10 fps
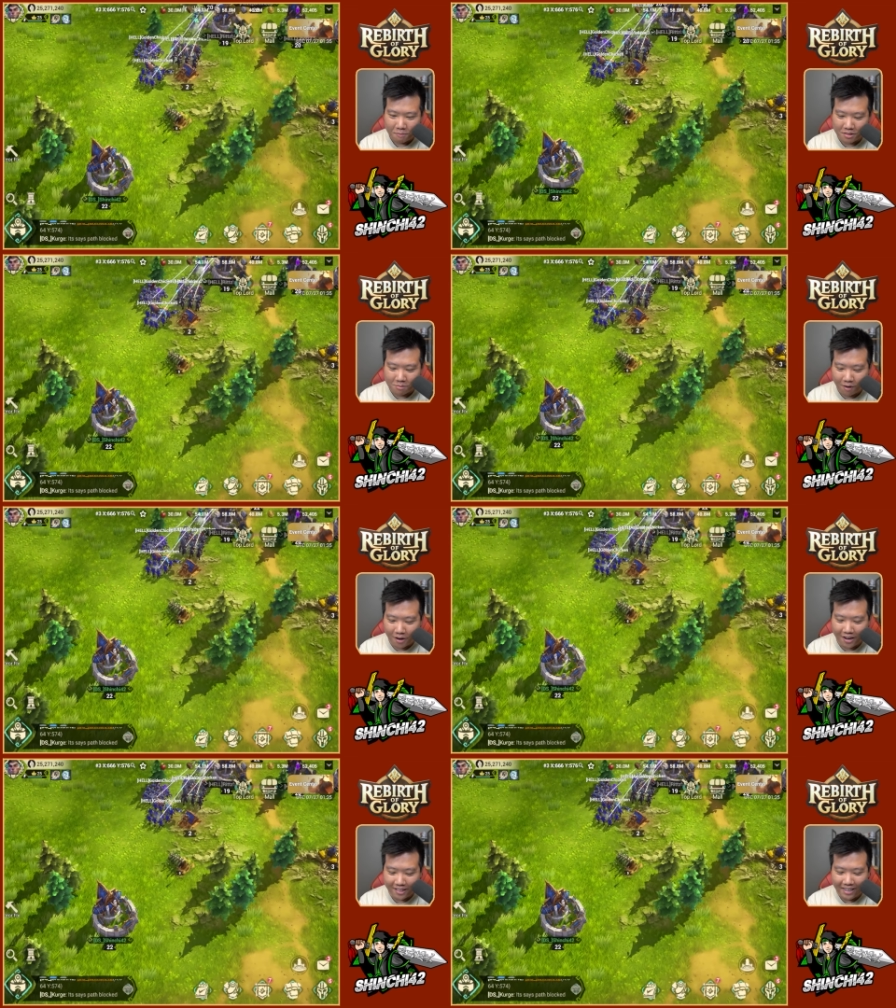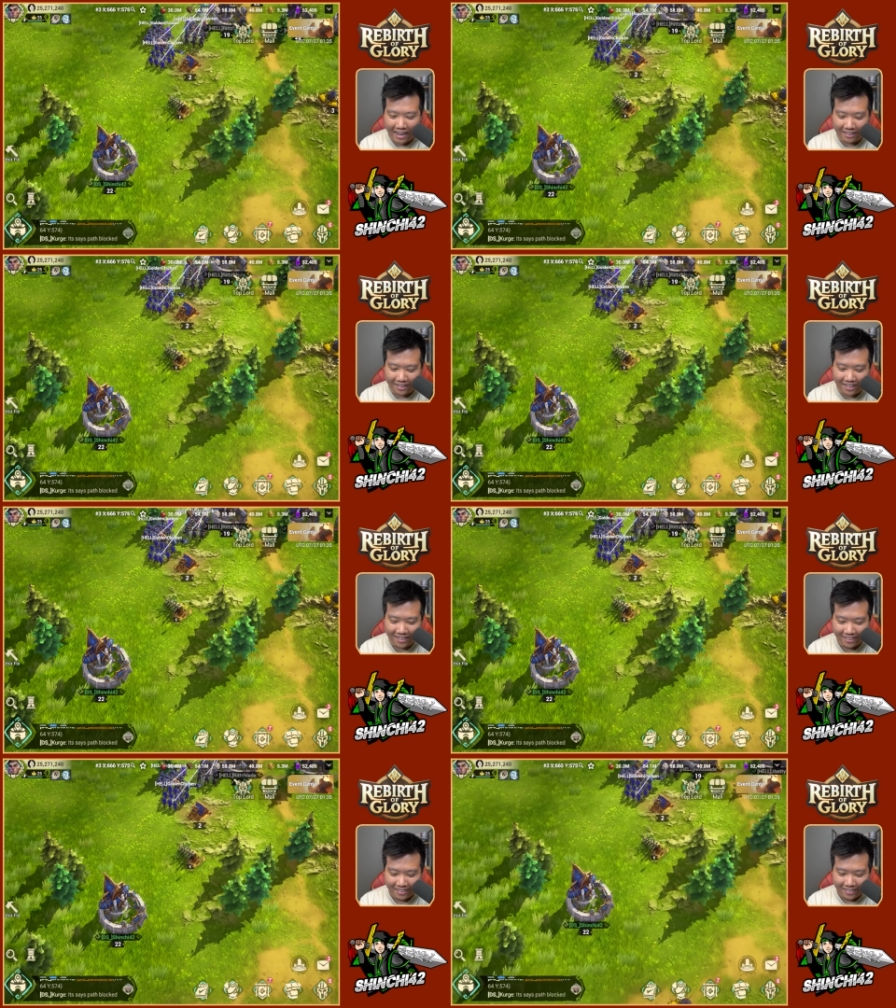be smarter than that. There,
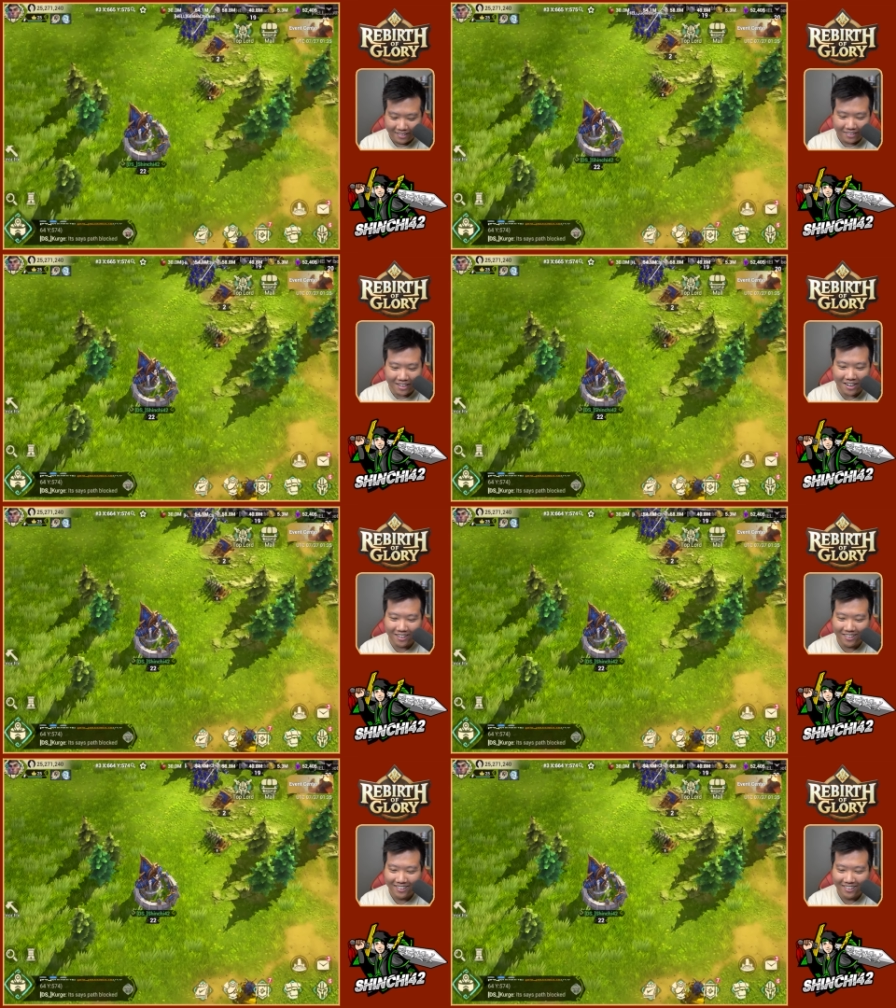there.